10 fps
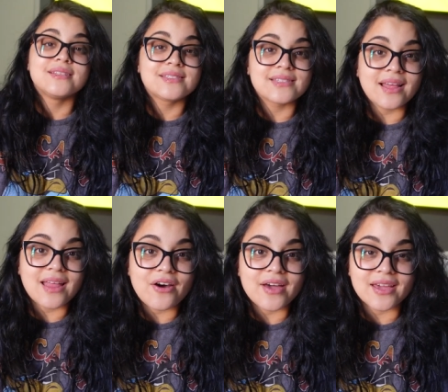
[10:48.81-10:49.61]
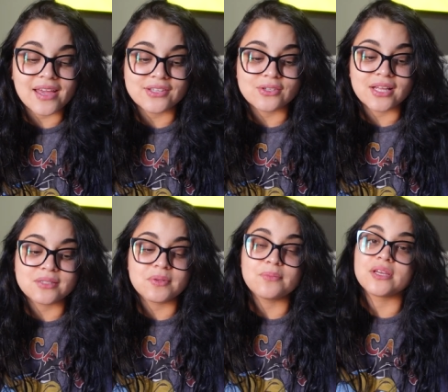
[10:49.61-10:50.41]
sell out and cancel
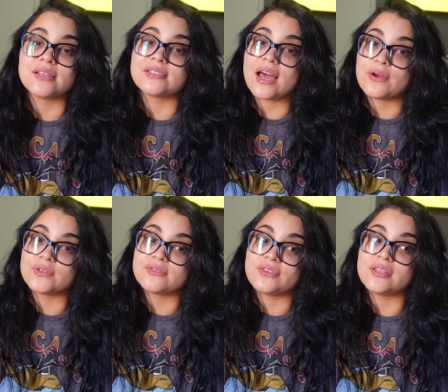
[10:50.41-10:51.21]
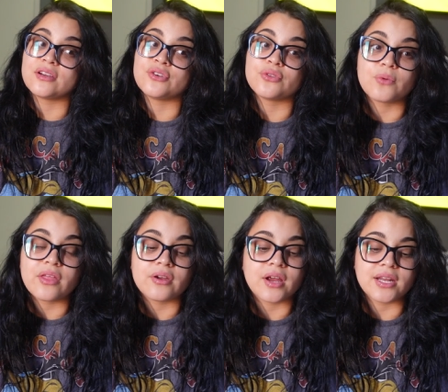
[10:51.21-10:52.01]
last minute because I was feeling under the
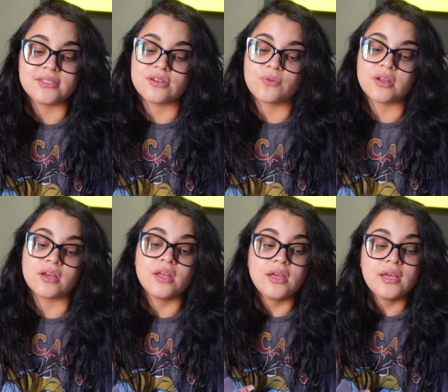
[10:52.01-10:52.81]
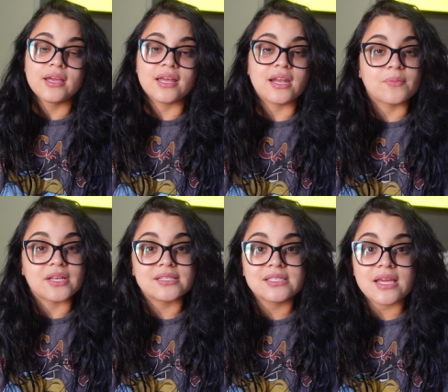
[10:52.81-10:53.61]
weather and I didn't want to get
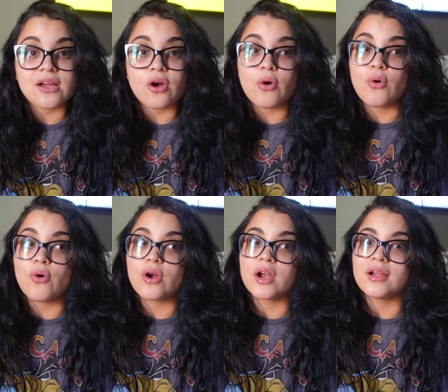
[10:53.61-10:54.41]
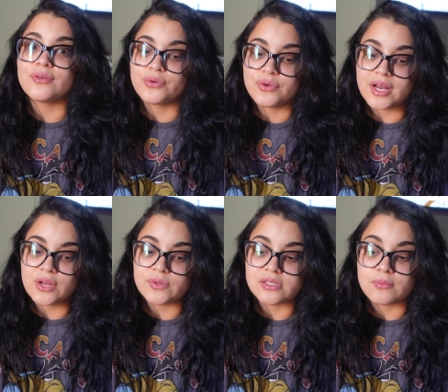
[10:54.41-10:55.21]
anybody sick or ruin
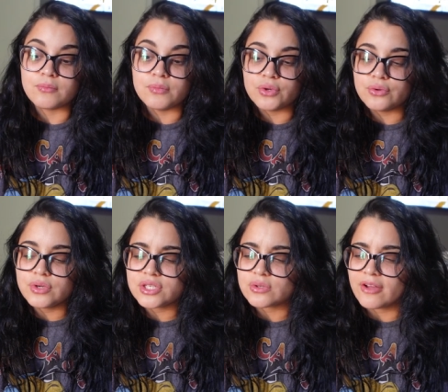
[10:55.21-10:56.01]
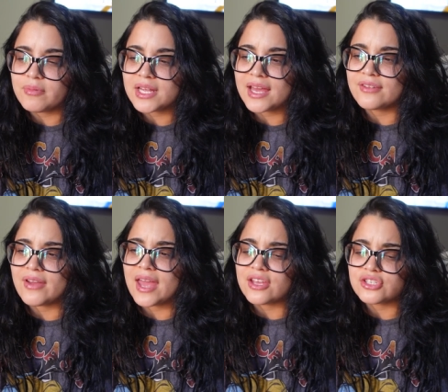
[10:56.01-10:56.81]
anyone's mood. So I've been kind of
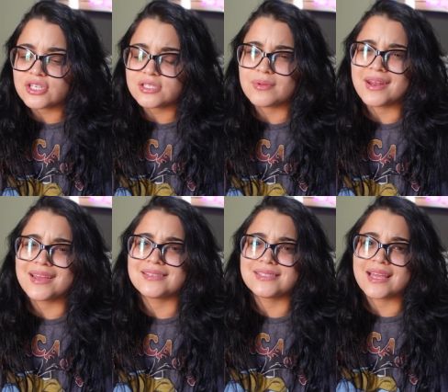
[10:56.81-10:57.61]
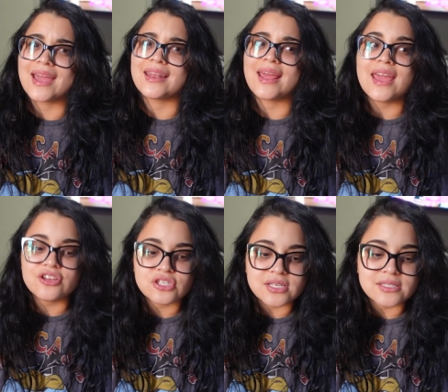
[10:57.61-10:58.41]
anxious. When I get sick, I get
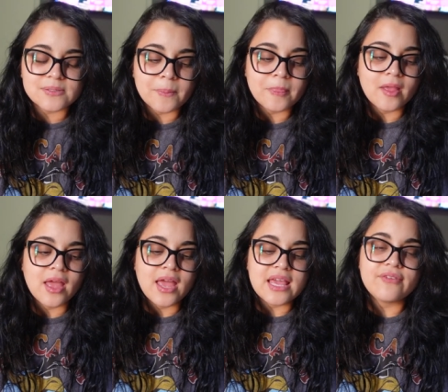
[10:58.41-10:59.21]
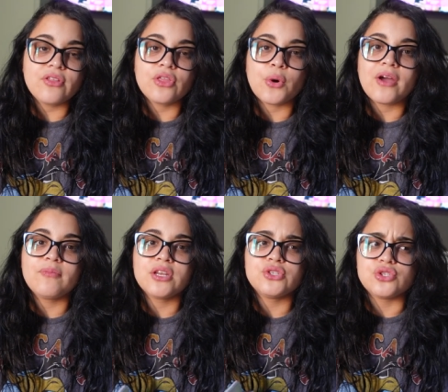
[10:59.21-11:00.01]
anxious, even though I've
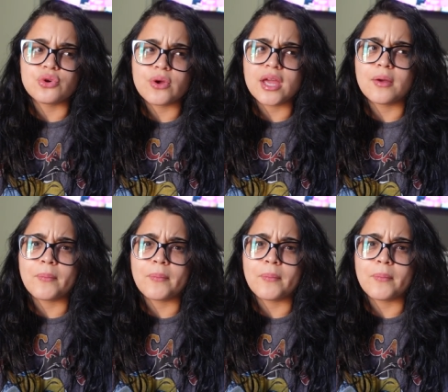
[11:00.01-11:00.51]
been enjoying